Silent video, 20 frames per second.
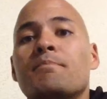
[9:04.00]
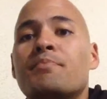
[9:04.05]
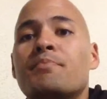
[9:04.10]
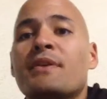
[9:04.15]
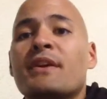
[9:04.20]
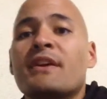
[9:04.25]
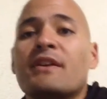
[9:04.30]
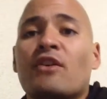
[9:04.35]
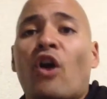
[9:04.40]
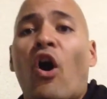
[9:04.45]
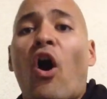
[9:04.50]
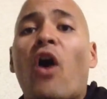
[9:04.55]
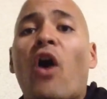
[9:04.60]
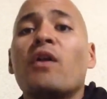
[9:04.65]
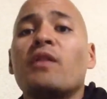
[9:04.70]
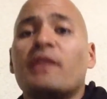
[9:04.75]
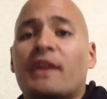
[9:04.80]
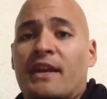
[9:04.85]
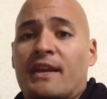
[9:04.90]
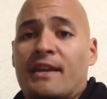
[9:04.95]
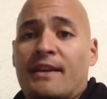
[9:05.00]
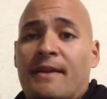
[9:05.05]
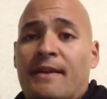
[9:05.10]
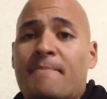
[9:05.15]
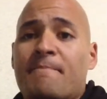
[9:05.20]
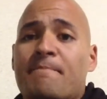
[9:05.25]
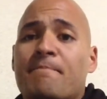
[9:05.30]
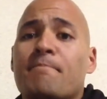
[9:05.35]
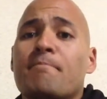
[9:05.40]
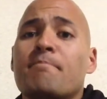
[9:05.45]
be calling
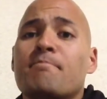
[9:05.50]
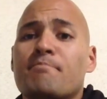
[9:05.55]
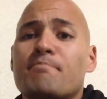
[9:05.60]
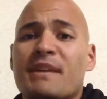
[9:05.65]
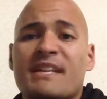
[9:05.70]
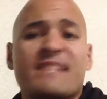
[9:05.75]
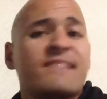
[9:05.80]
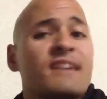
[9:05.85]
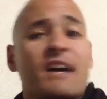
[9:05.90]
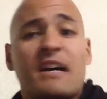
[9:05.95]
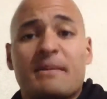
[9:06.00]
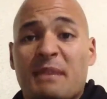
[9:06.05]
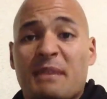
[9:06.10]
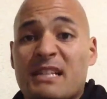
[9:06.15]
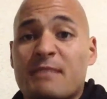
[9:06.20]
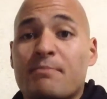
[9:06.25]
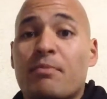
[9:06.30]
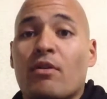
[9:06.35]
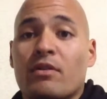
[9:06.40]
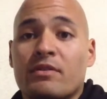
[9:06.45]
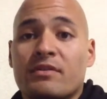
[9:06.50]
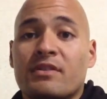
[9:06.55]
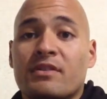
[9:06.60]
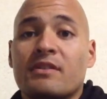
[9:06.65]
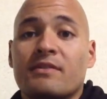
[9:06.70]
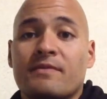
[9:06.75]
mixed combat sport.